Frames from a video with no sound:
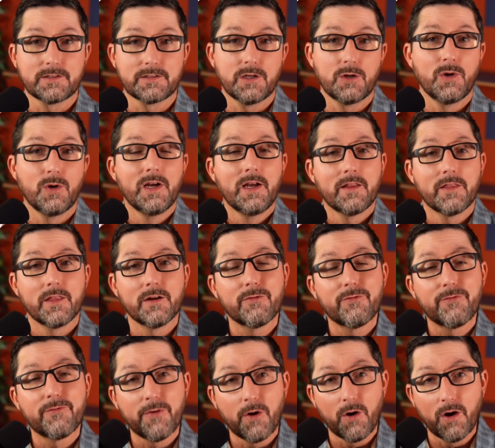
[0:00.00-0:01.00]
So the
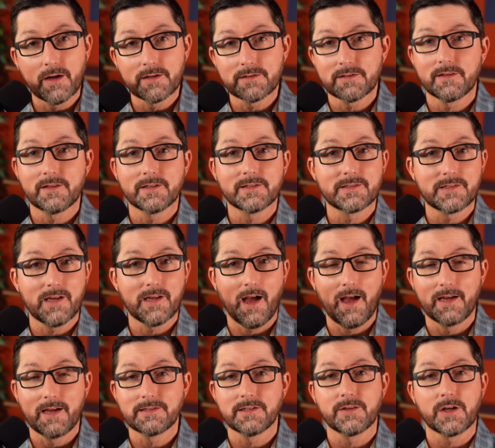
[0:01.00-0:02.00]
font, the
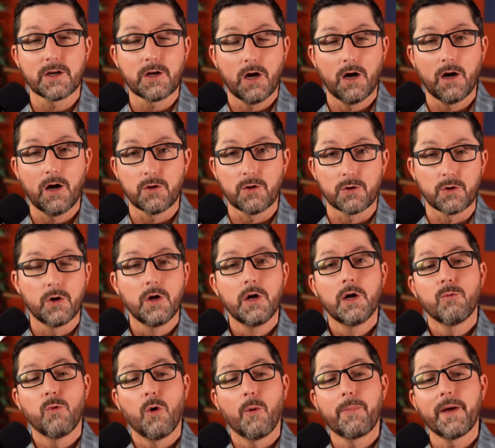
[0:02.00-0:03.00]
size, and the color
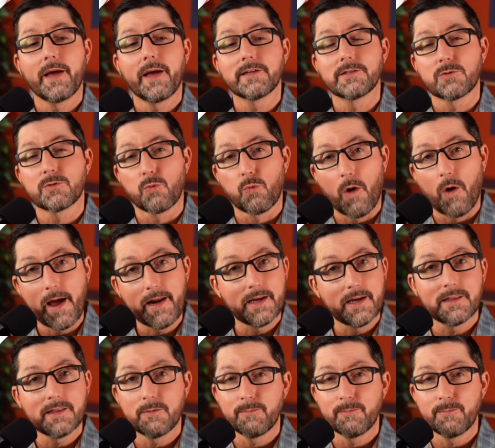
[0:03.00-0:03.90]
will paste right in the